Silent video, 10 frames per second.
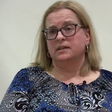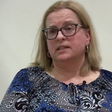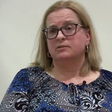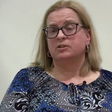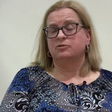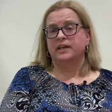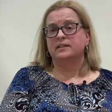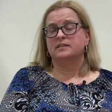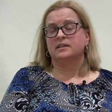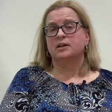It
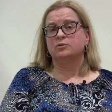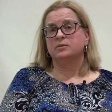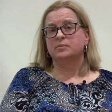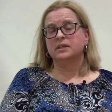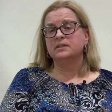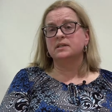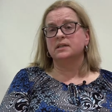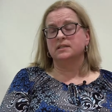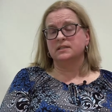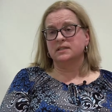creates
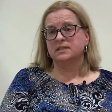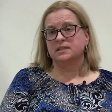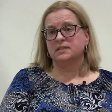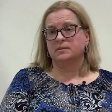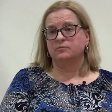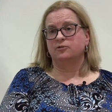accountability in the system